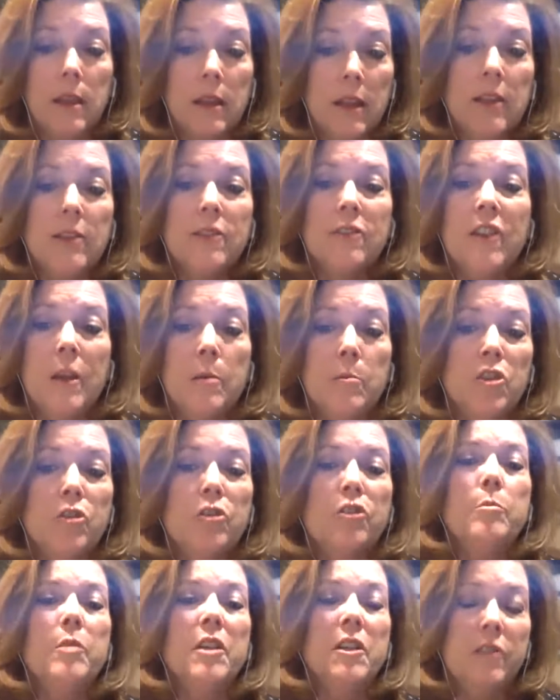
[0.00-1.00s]
think similar
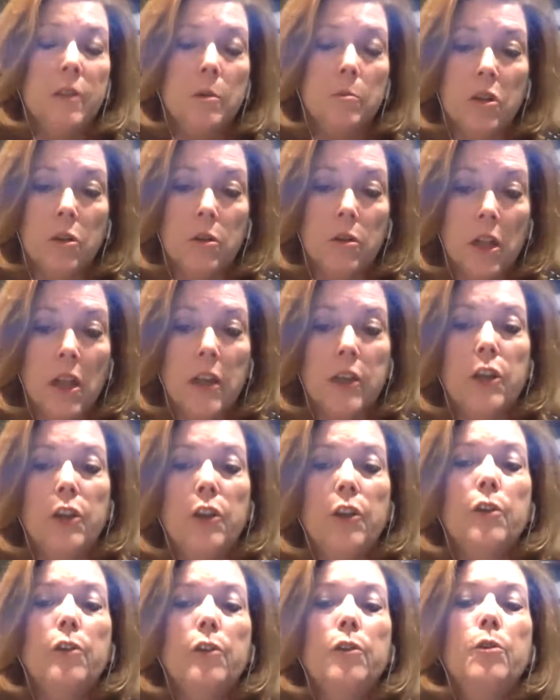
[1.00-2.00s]
to me, similar like
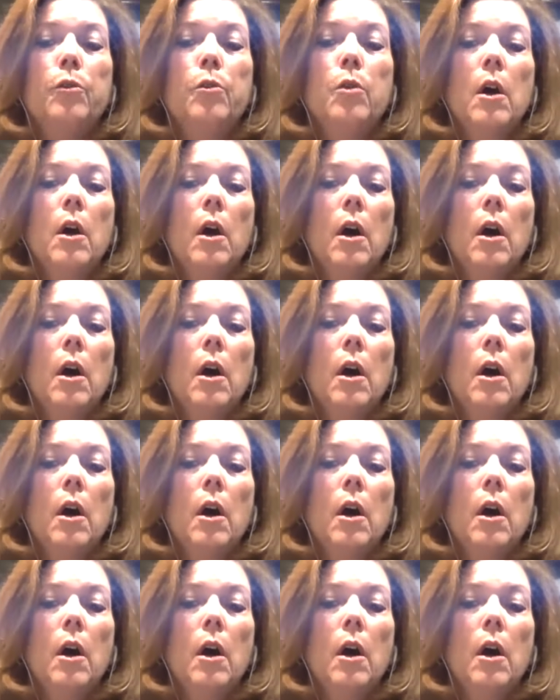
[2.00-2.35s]
you,